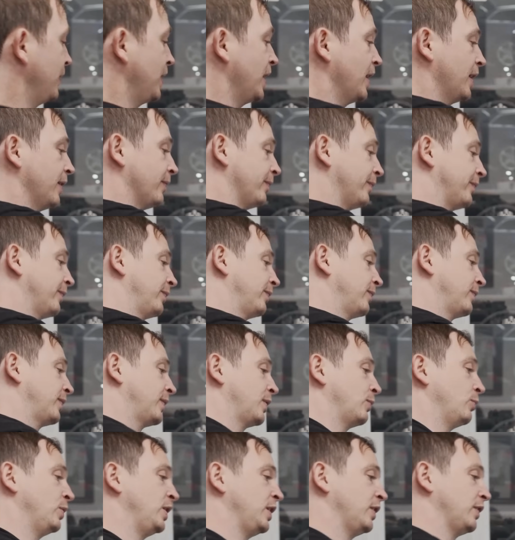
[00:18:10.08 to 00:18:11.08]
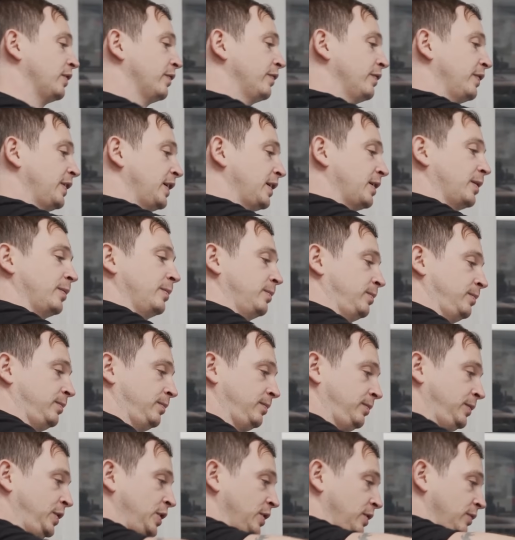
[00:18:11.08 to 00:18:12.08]
yeah, we need to think up,
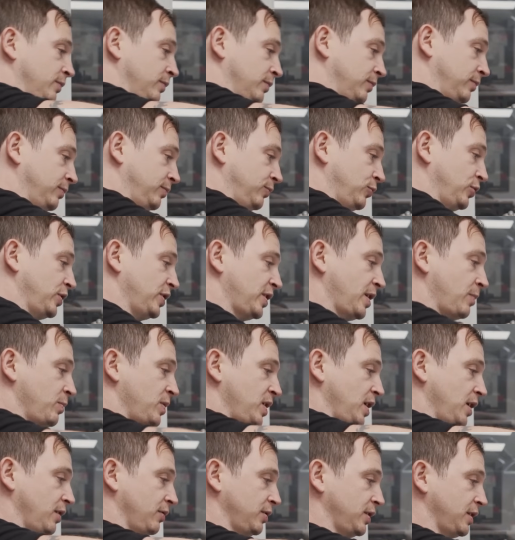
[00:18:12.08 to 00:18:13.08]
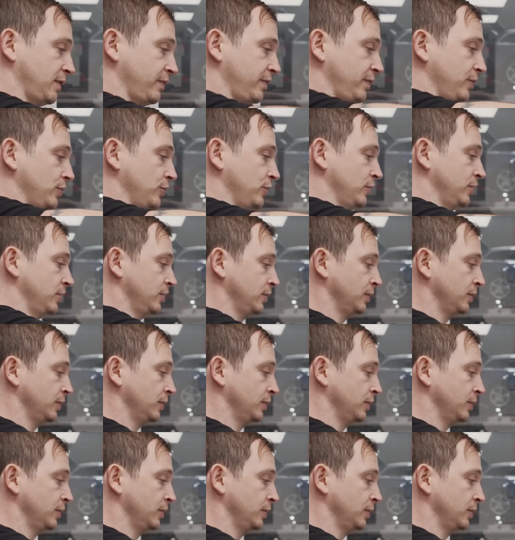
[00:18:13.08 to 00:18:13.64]
what does MCL stand for?